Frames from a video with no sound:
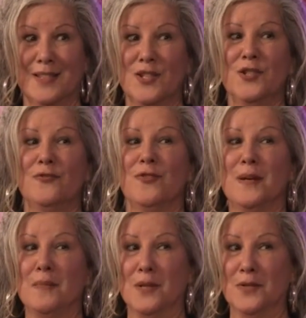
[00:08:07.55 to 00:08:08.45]
You should
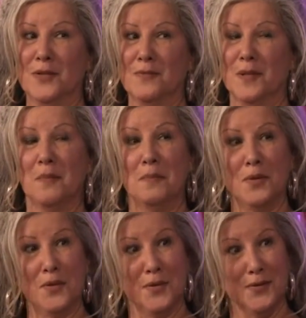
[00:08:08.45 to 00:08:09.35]
frame those. They're
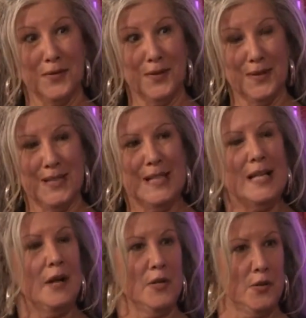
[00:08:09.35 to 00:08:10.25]
beautiful.
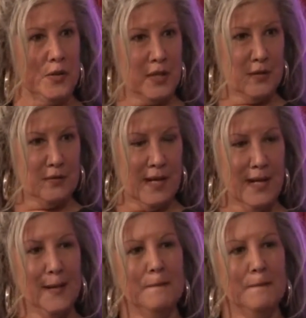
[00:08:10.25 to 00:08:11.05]
And you still writing?